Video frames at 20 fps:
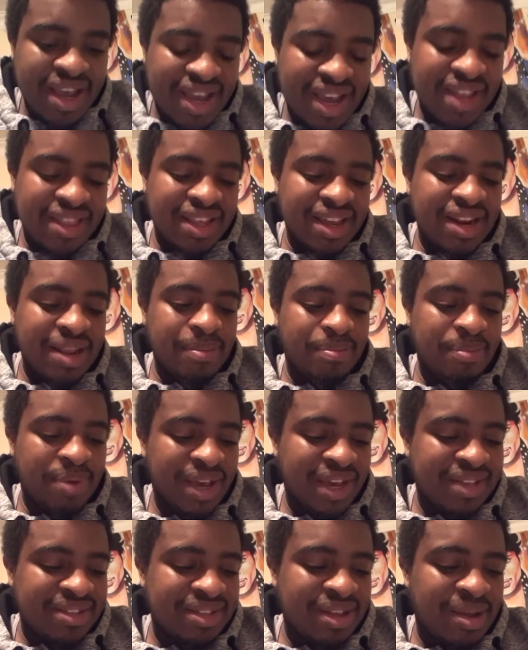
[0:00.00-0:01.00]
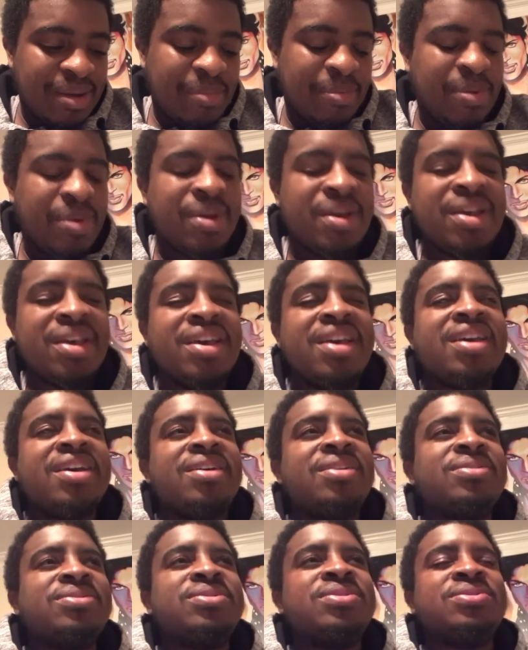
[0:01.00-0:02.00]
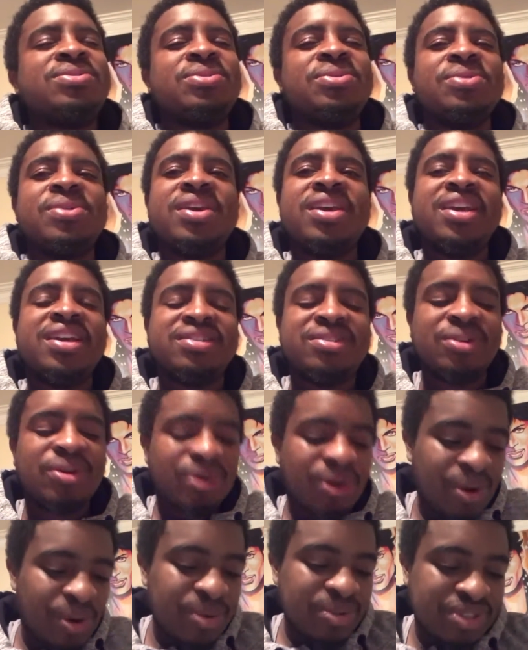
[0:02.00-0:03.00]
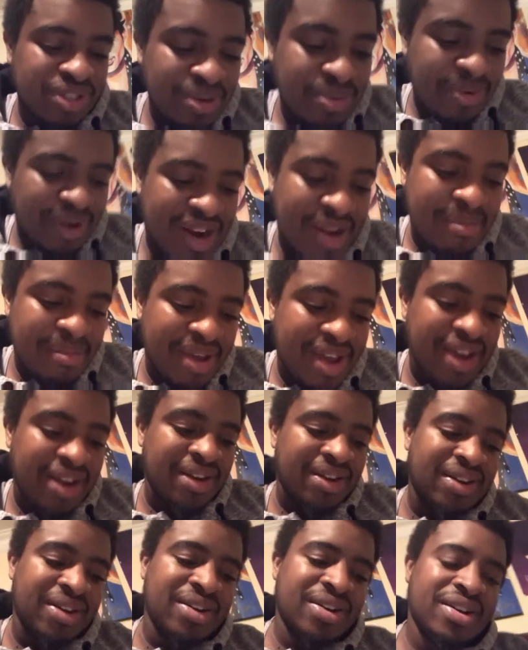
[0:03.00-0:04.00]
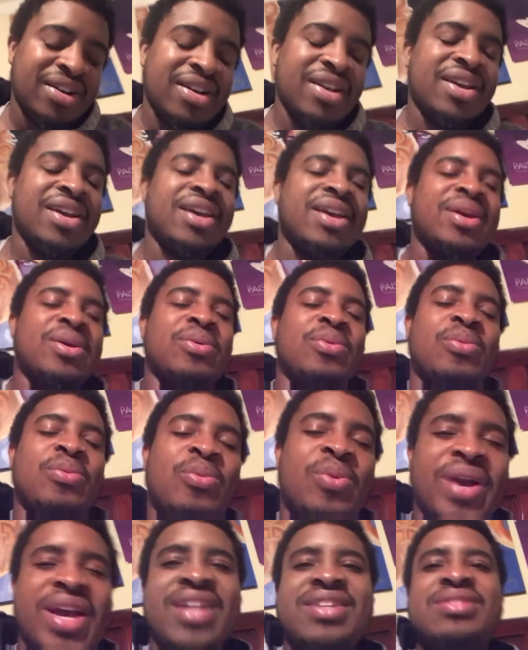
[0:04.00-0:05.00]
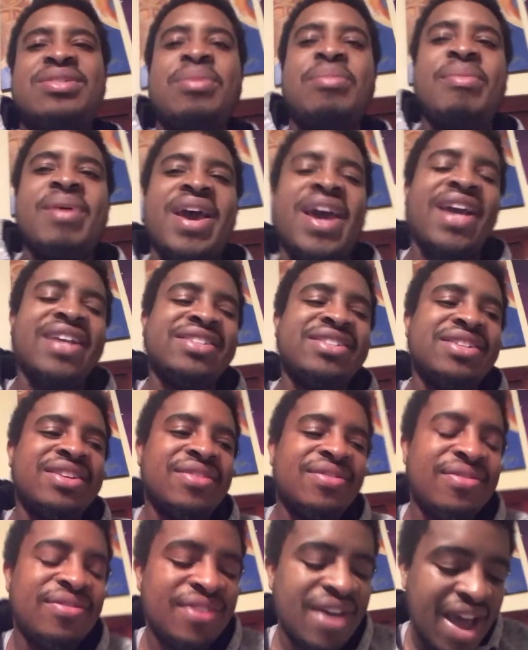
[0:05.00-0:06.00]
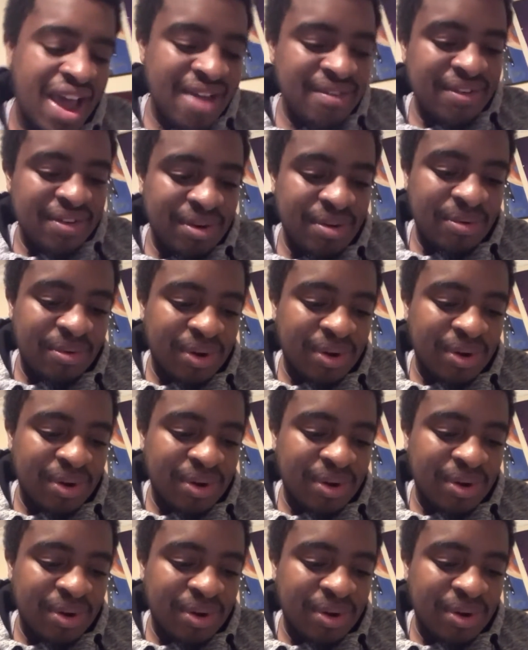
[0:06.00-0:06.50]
And then he picks up Suzuki, hits OG Rainmaker, wins the match, 5 in a